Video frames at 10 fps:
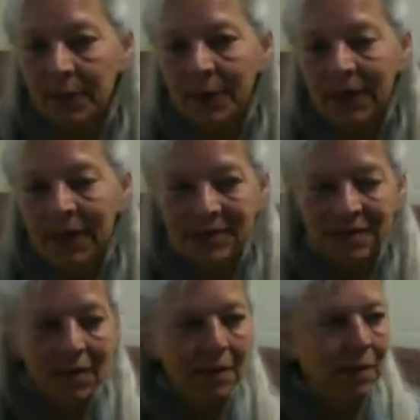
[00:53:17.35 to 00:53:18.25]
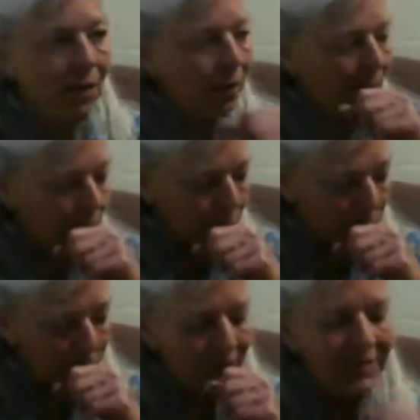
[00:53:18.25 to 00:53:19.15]
I mean, it's
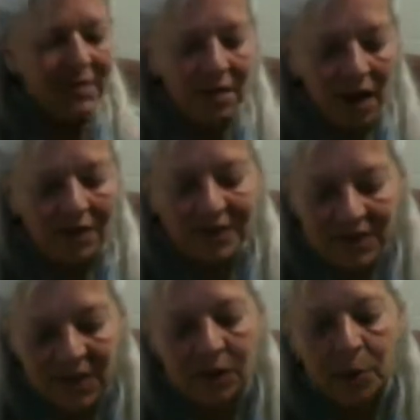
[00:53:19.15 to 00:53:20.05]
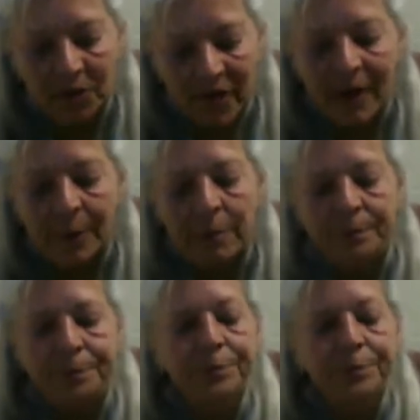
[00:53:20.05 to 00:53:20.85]
it's a lot of insoluble fiber